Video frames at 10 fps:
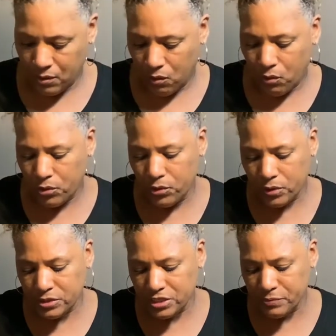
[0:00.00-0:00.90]
Or you can
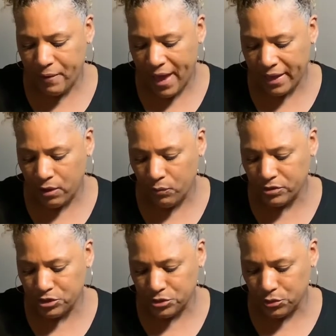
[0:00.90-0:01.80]
just pack it
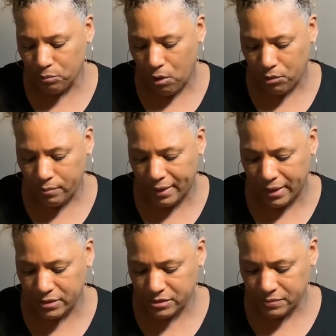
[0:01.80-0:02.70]
with your new mortar
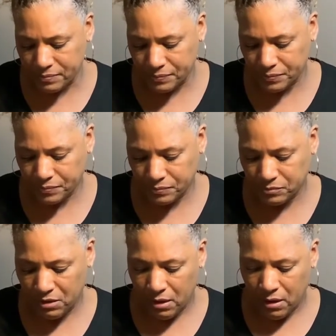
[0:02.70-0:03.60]
mix.
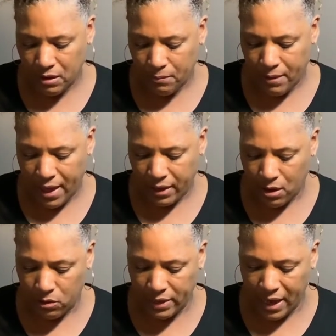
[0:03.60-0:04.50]
Pack
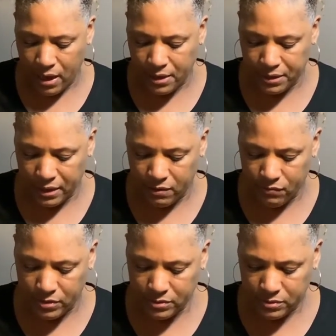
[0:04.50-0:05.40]
all that
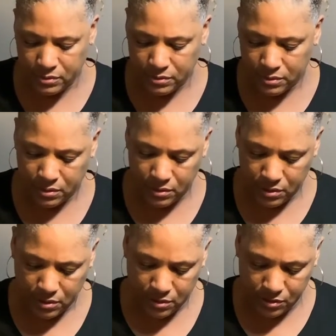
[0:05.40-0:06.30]
uneven
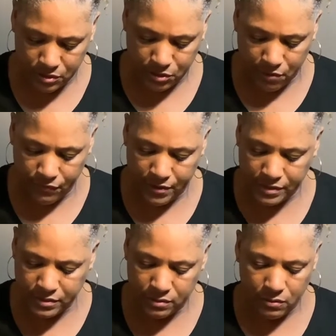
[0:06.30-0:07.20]

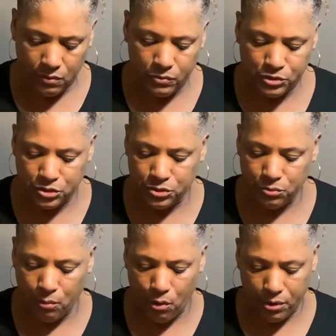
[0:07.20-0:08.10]
surface with your new
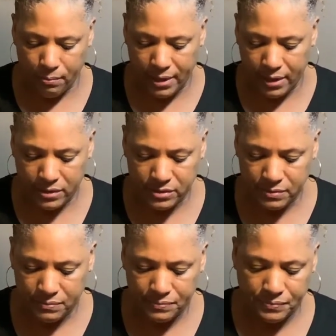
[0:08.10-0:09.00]
mortar mix
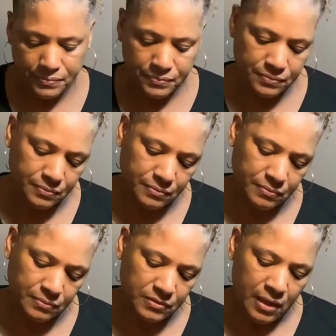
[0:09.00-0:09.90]

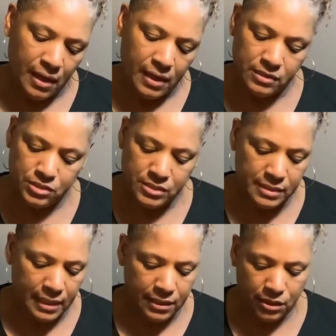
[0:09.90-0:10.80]
and just
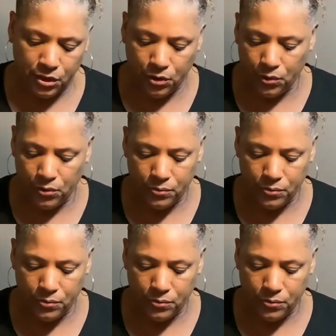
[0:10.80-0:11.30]
let it cure.